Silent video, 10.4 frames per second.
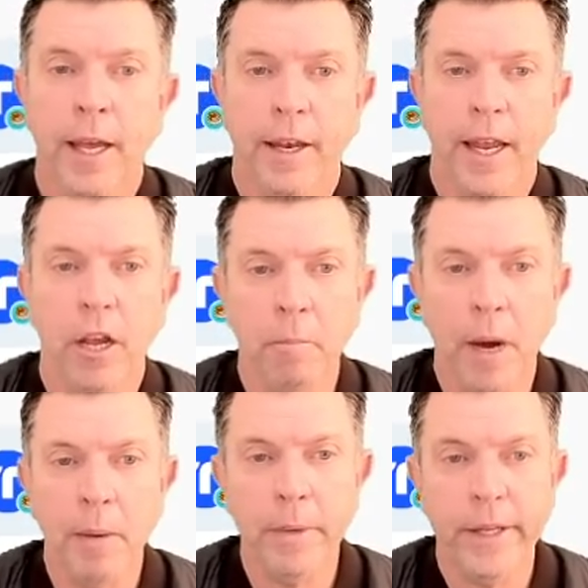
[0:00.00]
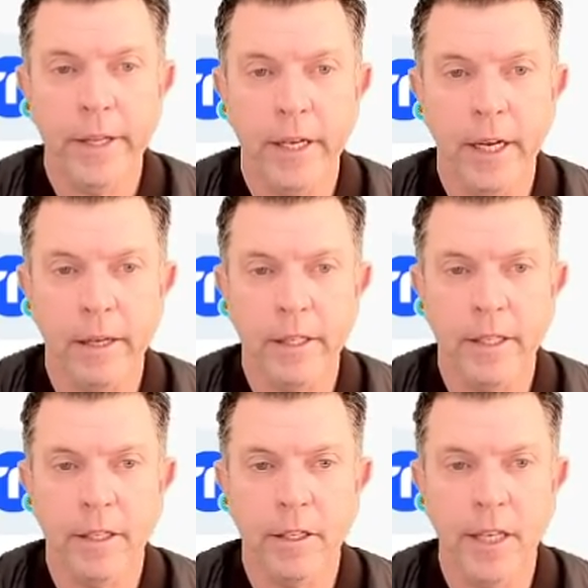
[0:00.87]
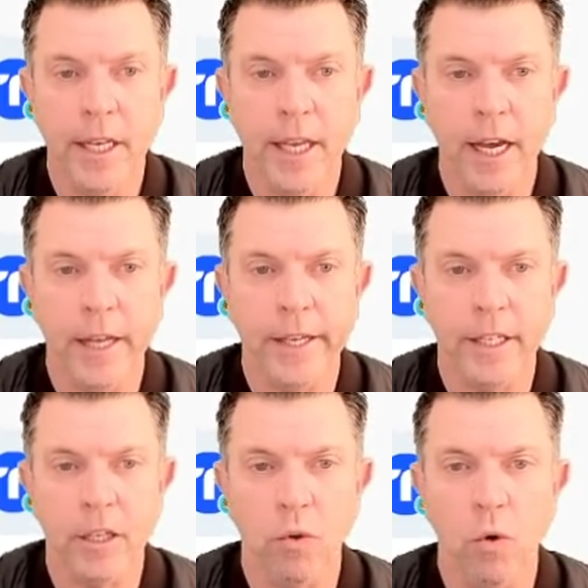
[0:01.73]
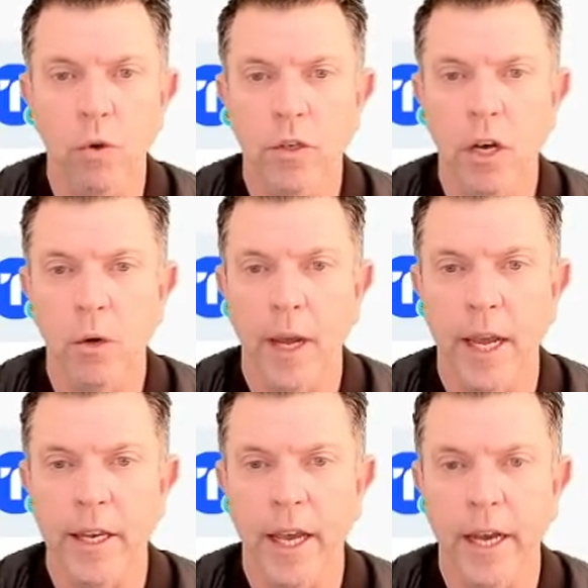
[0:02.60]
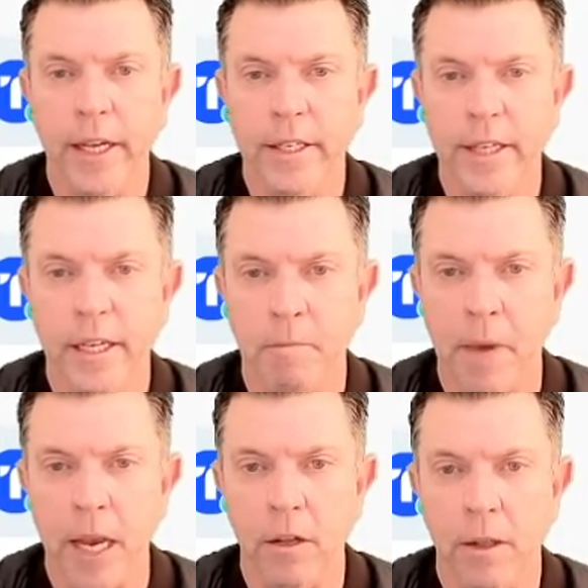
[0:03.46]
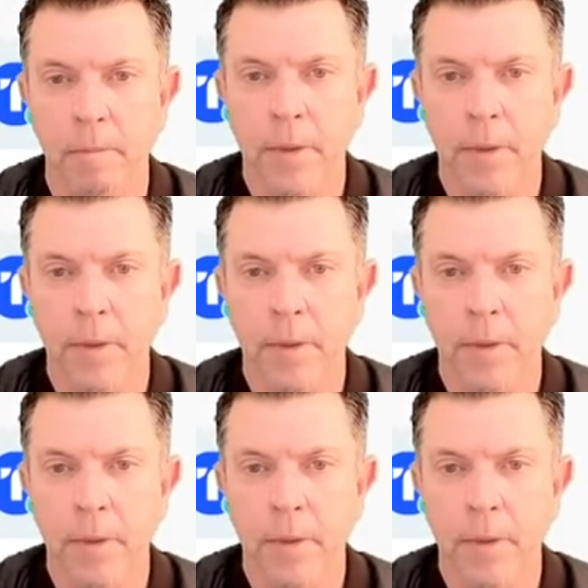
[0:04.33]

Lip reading: Now you might be seeing here, it says auto, and here it says manual.